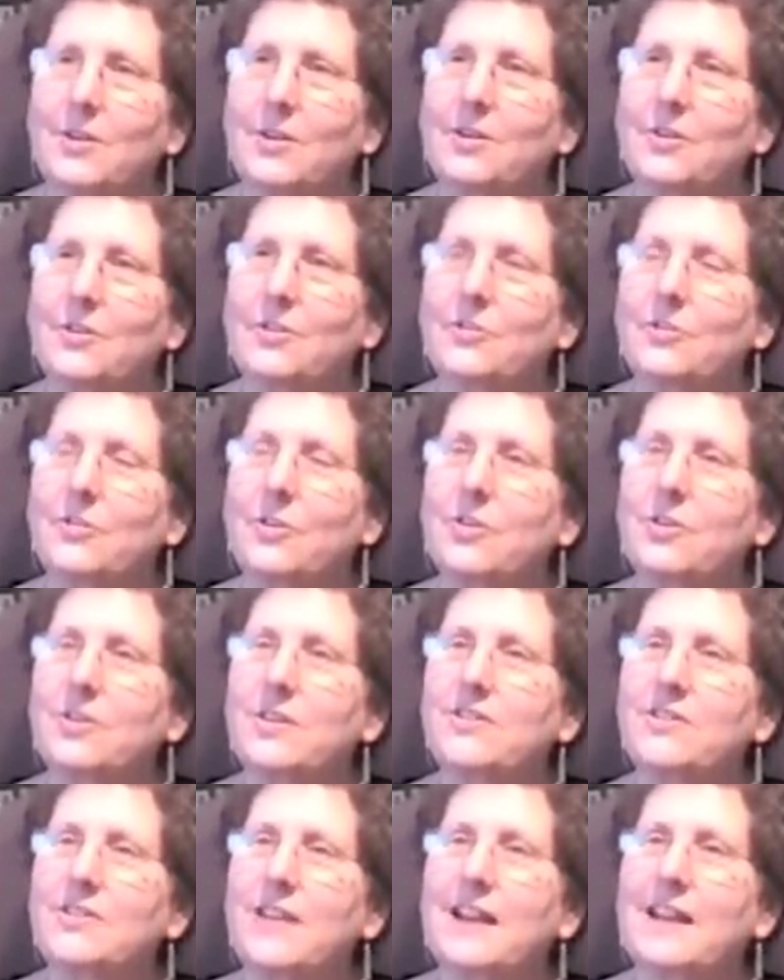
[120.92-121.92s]
So the
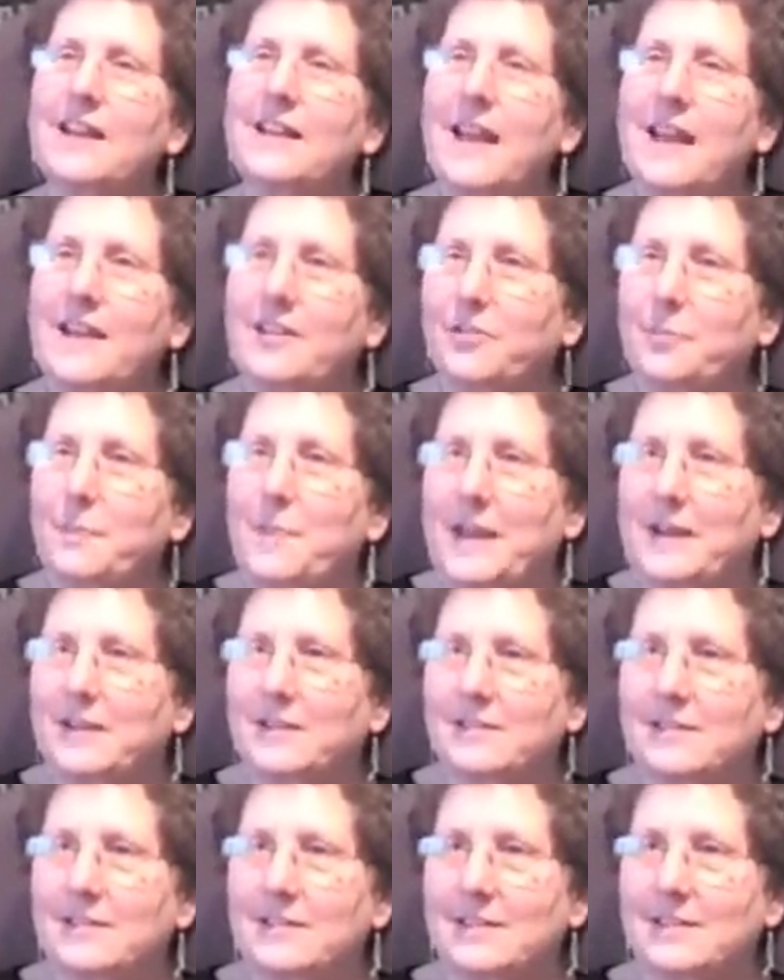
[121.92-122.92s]
second
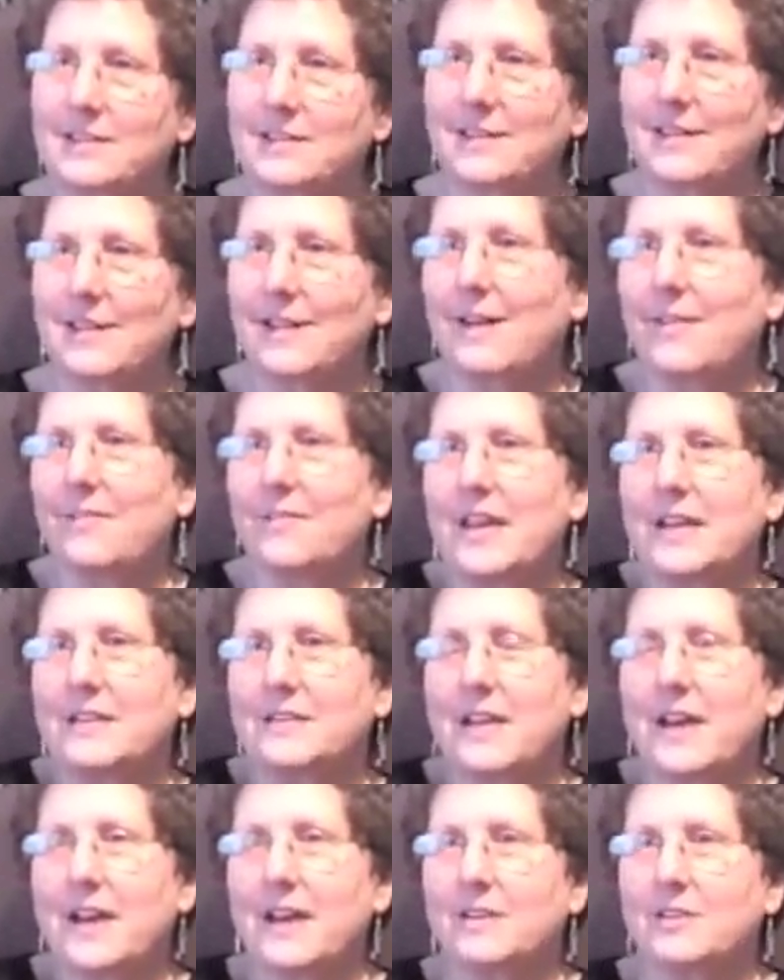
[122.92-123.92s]
aspect of that
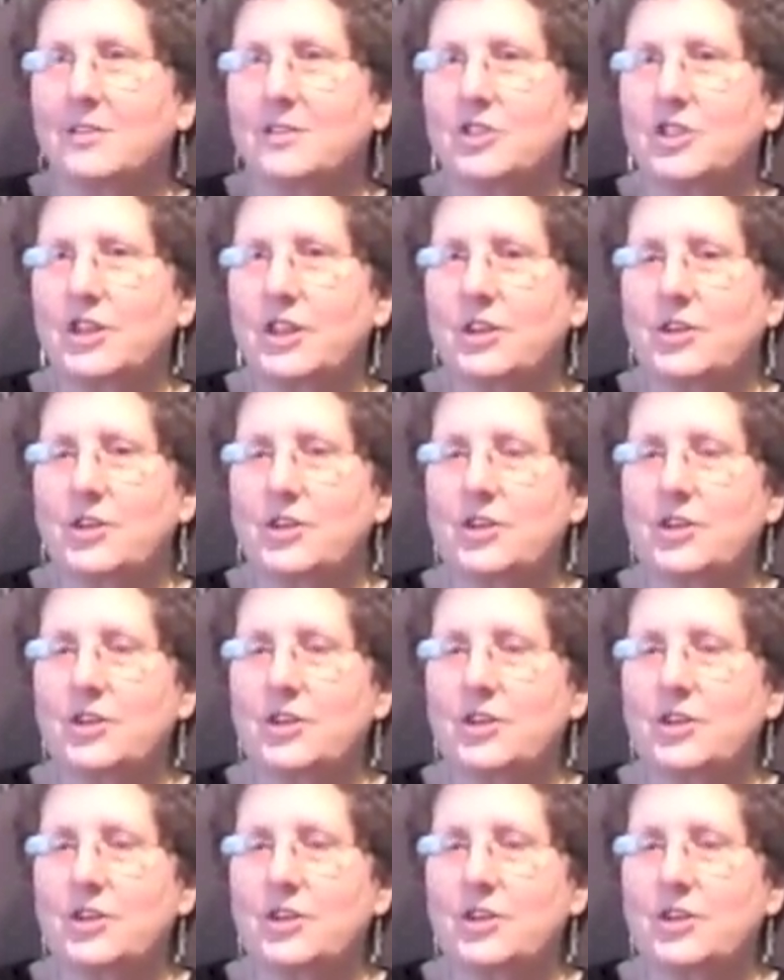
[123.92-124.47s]
title, Share Your